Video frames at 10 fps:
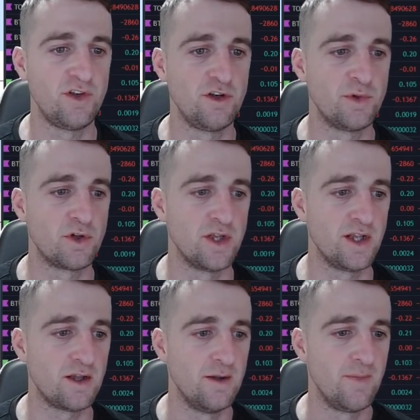you double
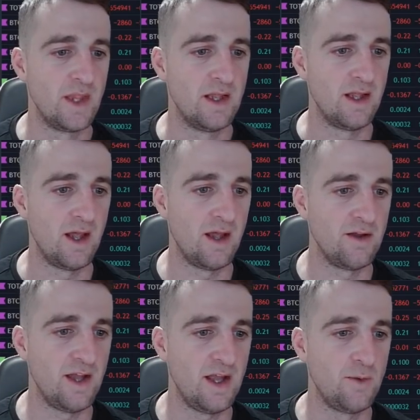click,
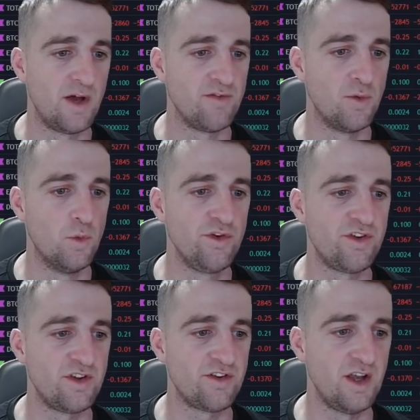here we have a
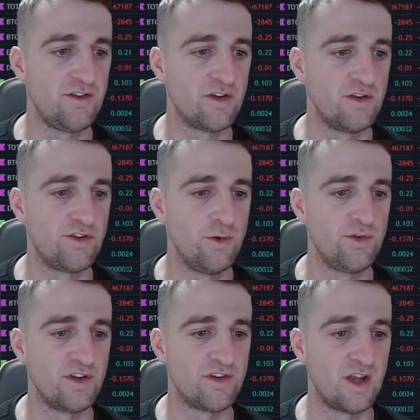168,
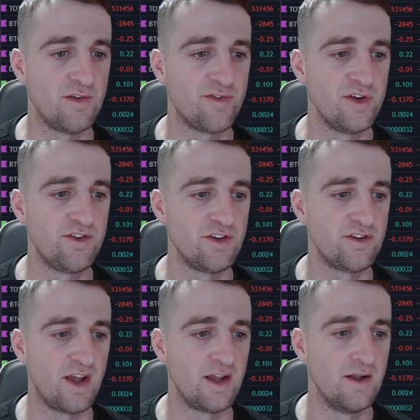268,
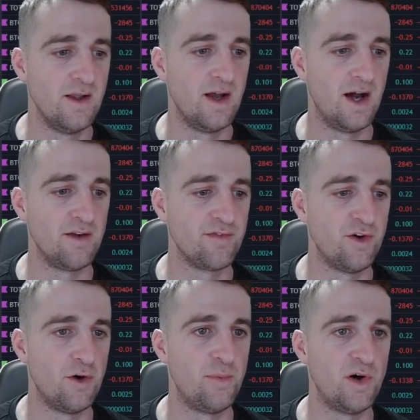368 and
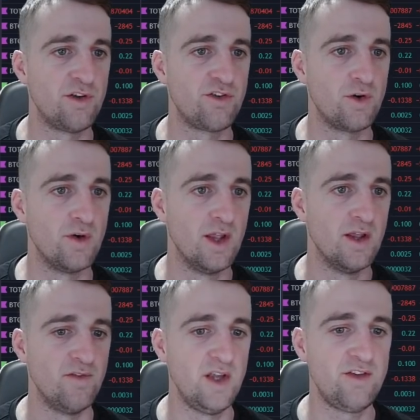4.2.
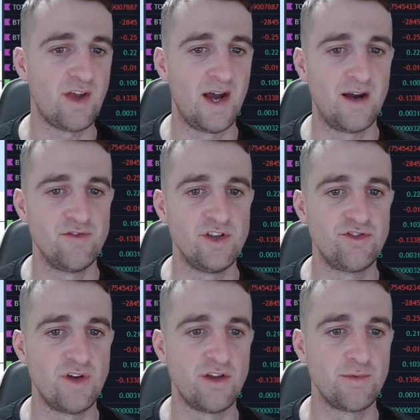These are
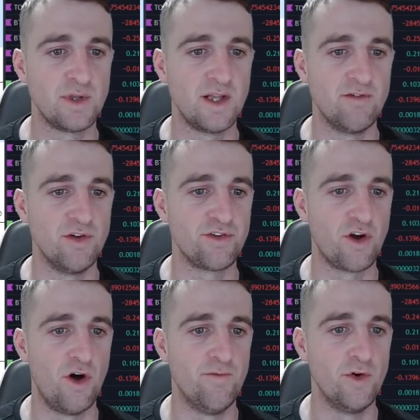retracement levels
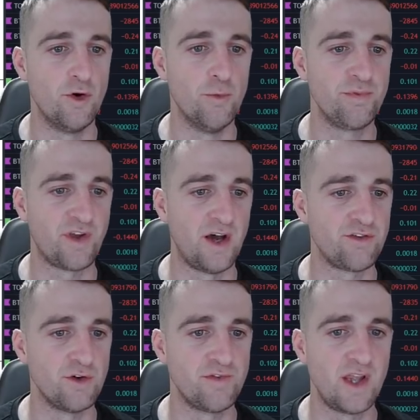on the
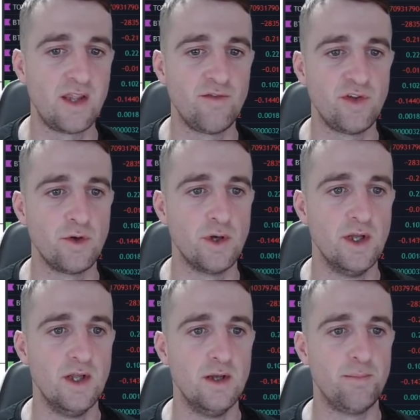upside. So they give you
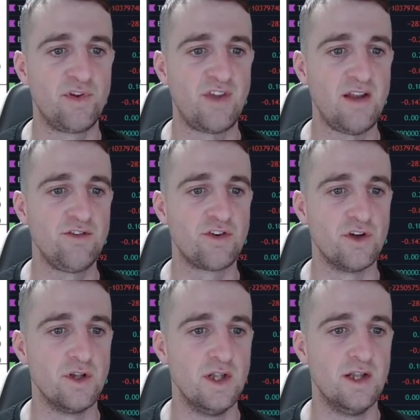
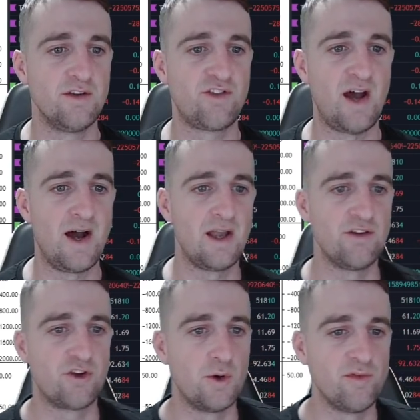potential
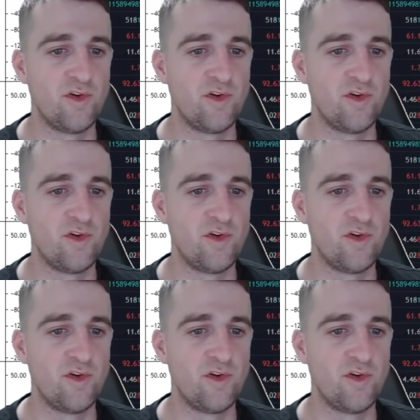targets going